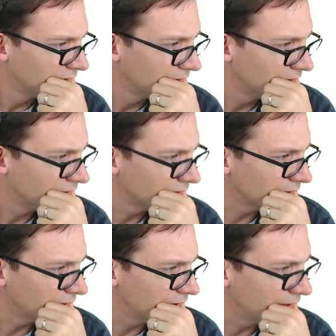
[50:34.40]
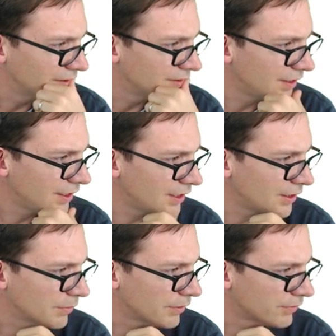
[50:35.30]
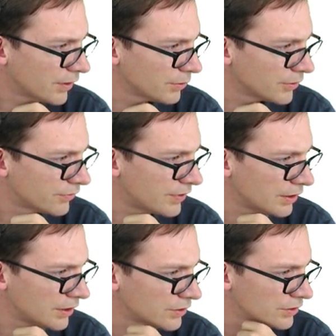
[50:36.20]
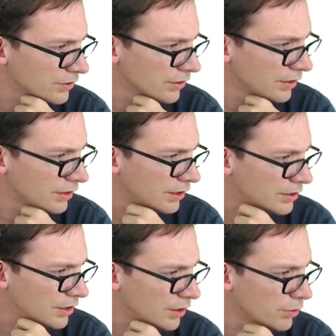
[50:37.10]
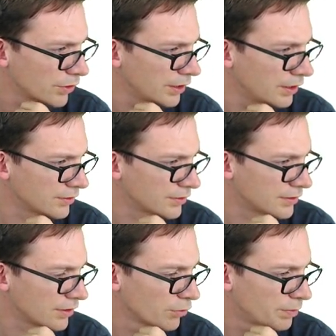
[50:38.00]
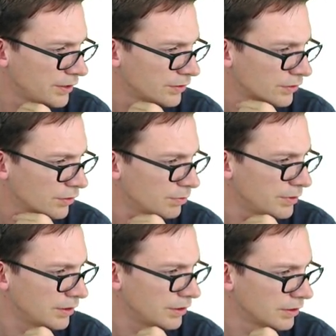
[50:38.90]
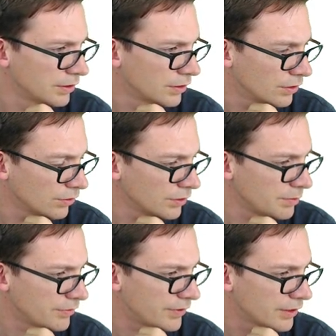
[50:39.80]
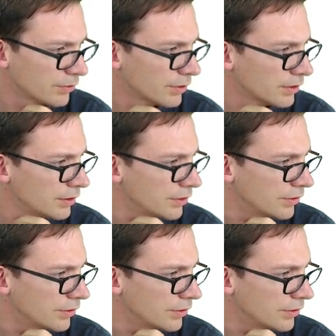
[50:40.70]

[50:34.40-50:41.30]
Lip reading: Okay, Azim. My father was fairly certain that the guitar broken into several pieces could only be fixed with glue.